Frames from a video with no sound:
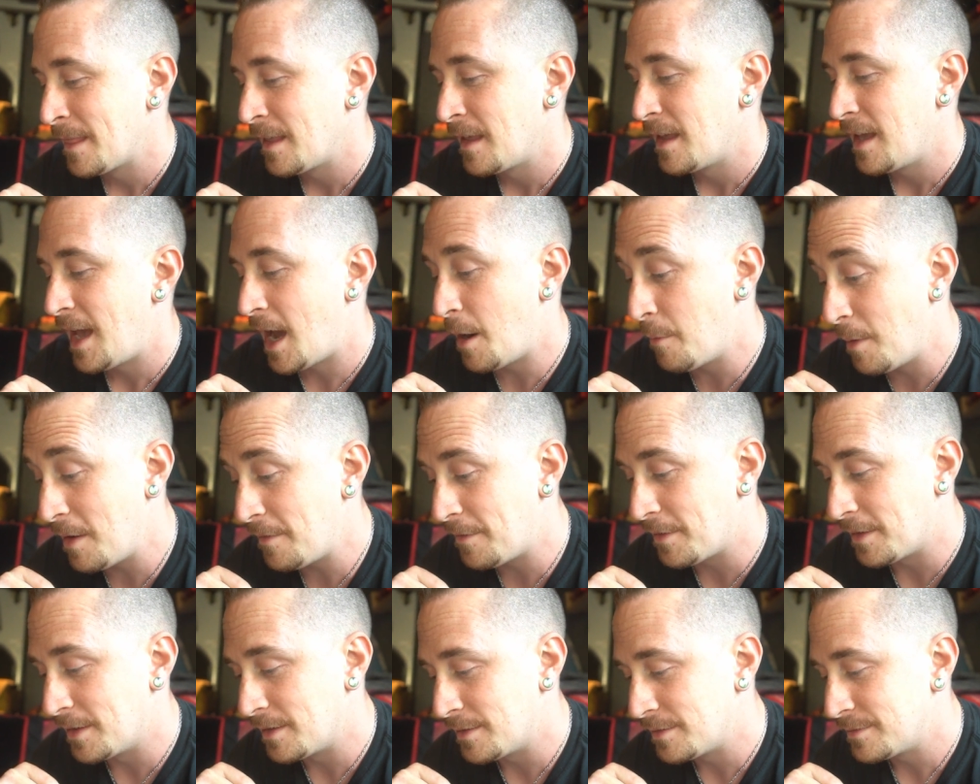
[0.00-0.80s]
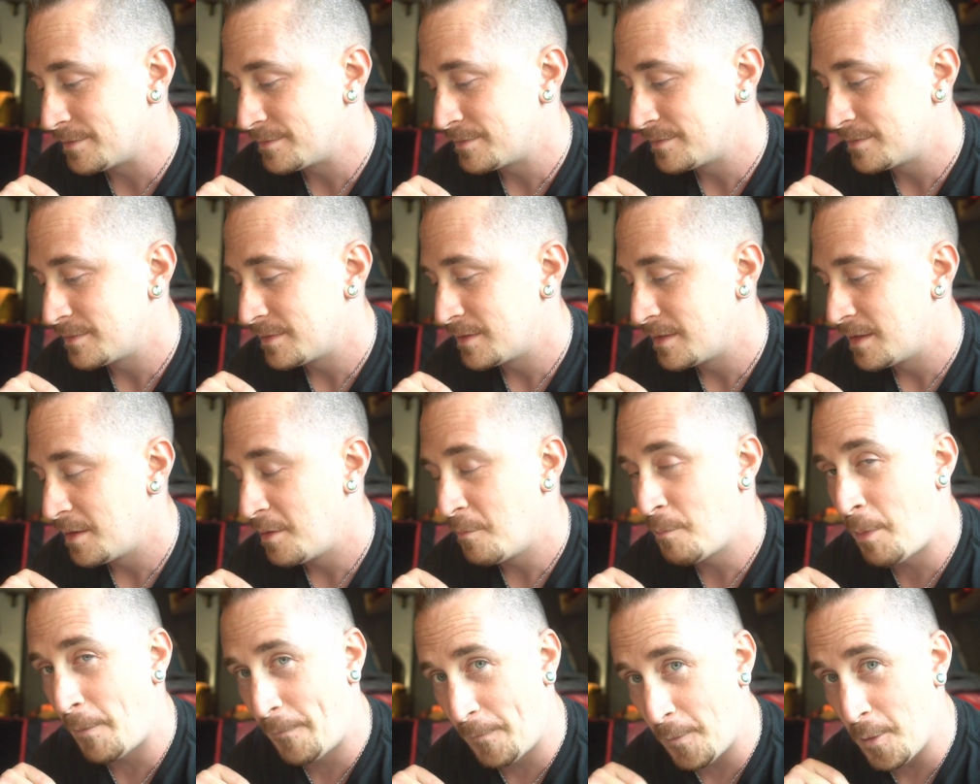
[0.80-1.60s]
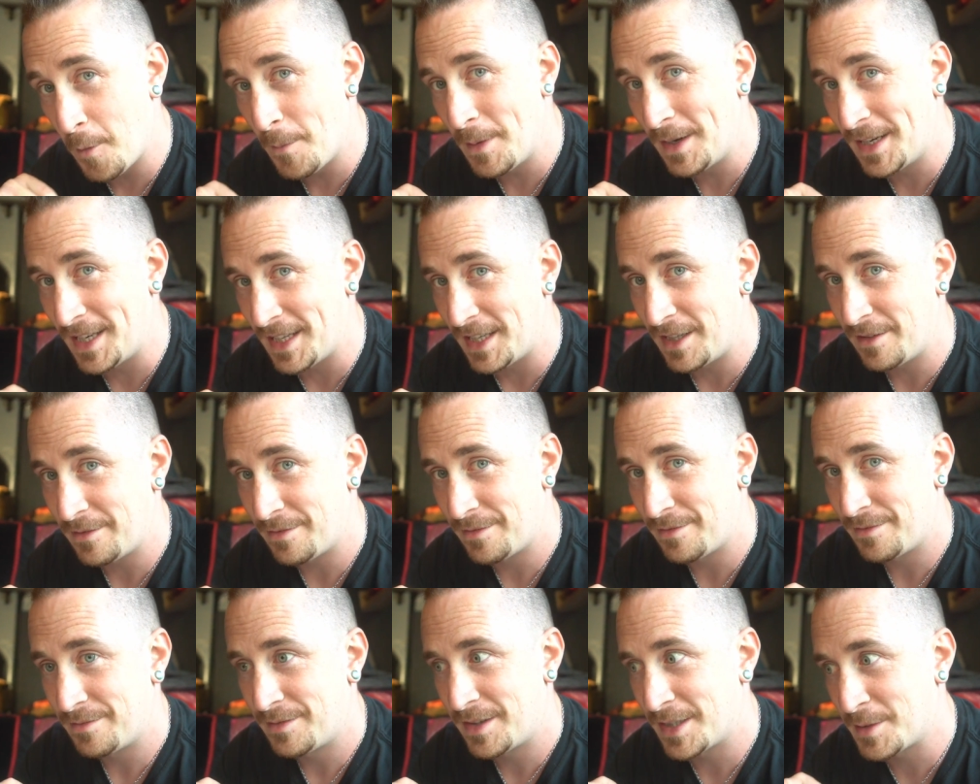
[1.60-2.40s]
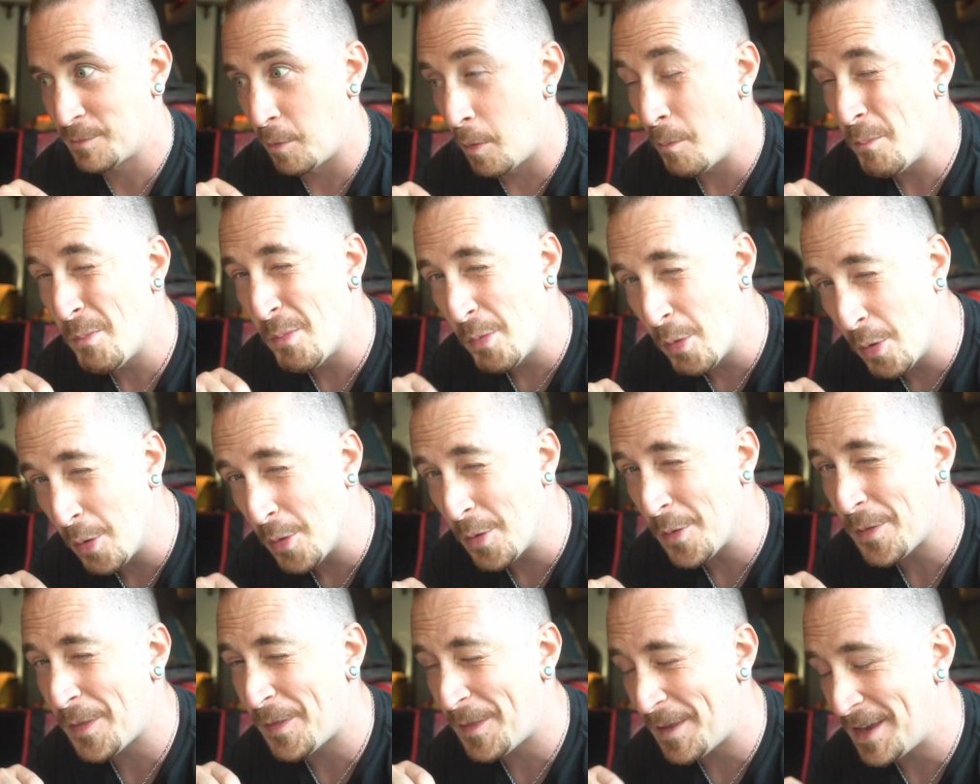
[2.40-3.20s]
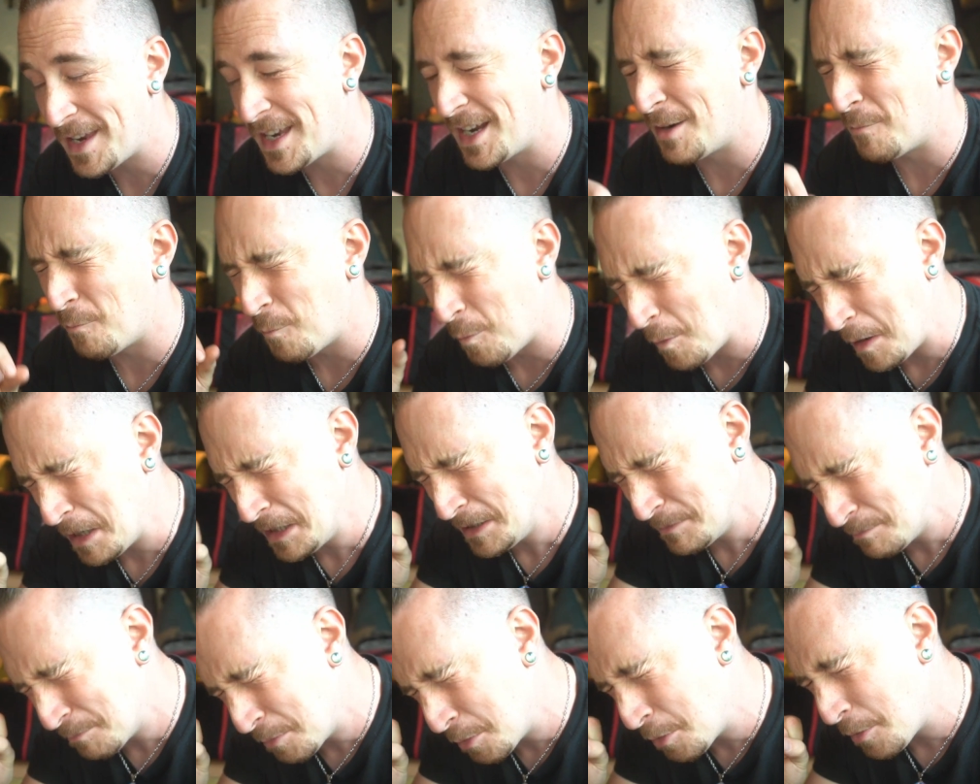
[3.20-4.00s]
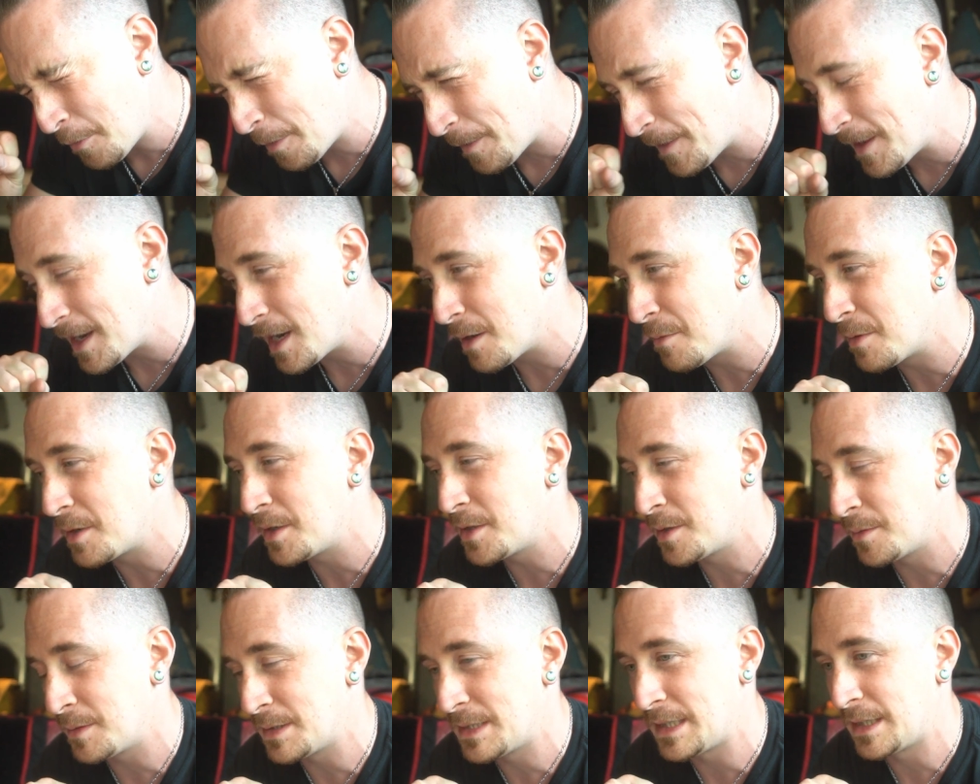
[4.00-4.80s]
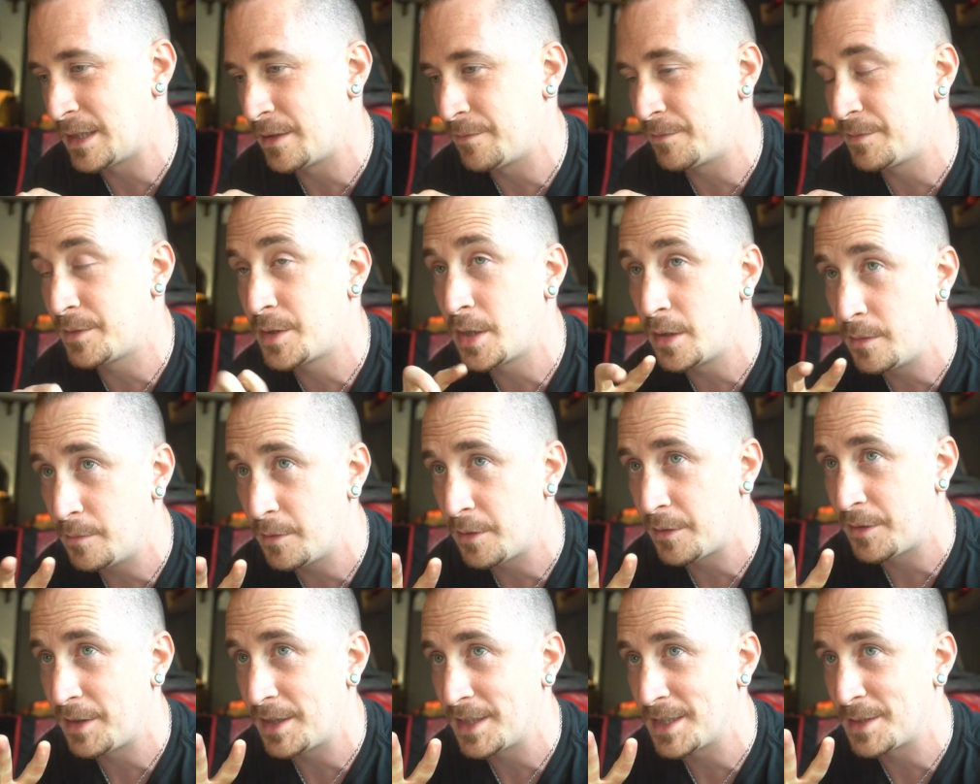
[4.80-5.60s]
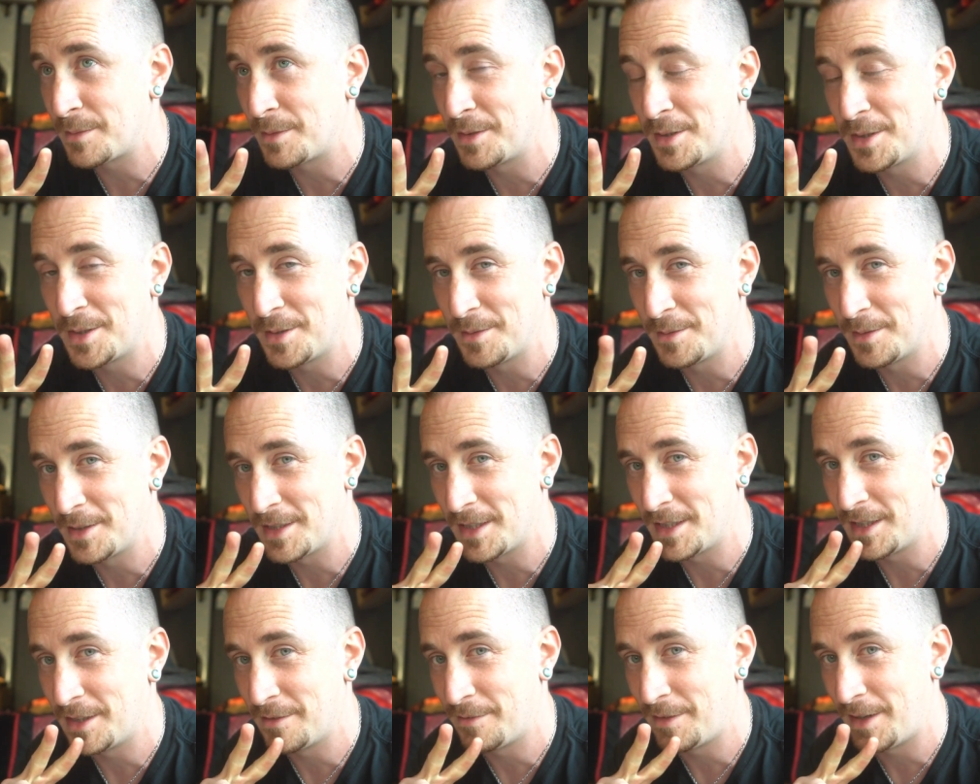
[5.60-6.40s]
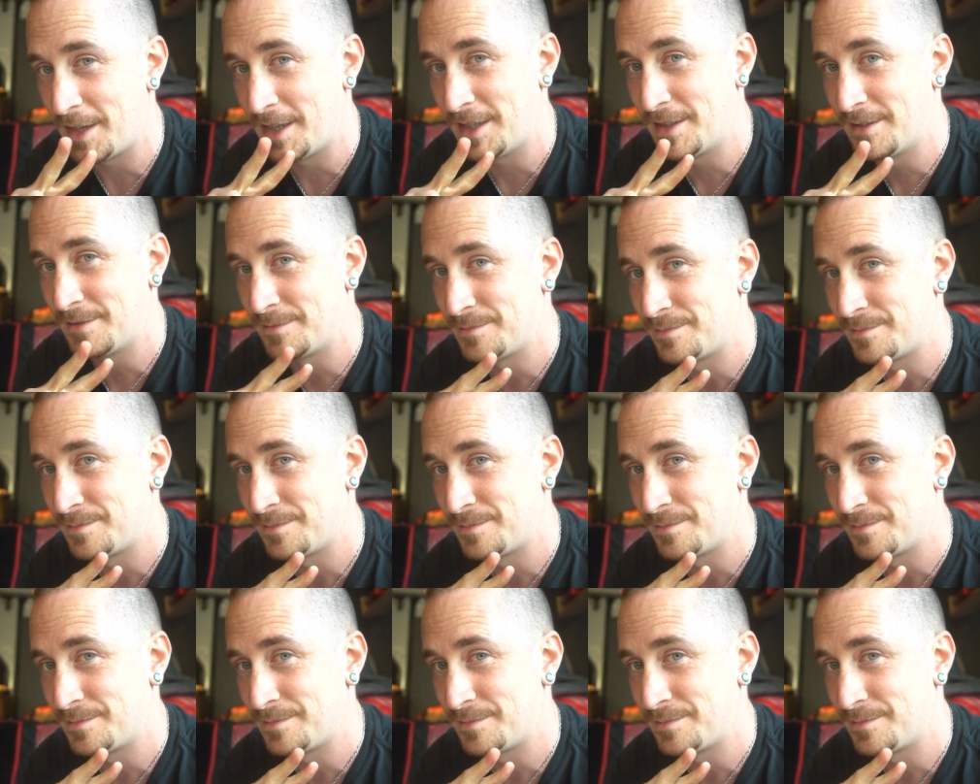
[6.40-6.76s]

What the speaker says: However, before we leave, there's one more thing I want to do inside two more things I want to do inside the van.